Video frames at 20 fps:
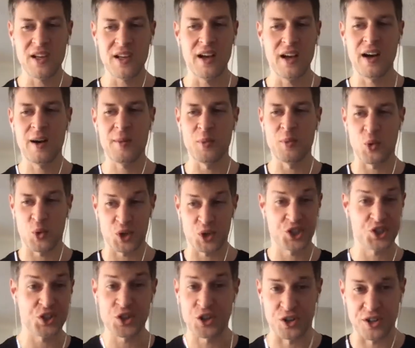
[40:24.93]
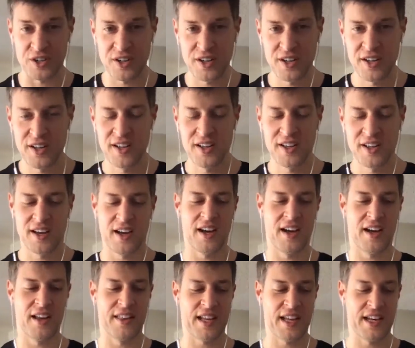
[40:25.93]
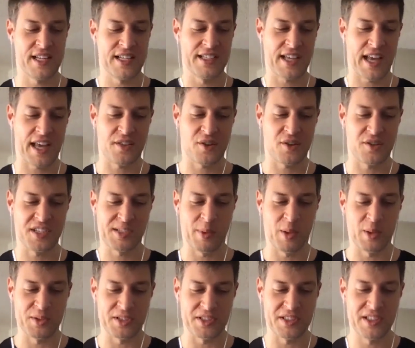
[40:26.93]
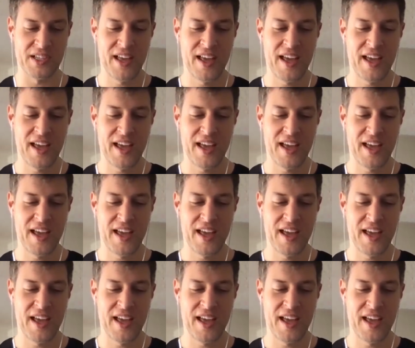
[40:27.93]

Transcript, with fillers: um, or sugar uh, that is at their disposal.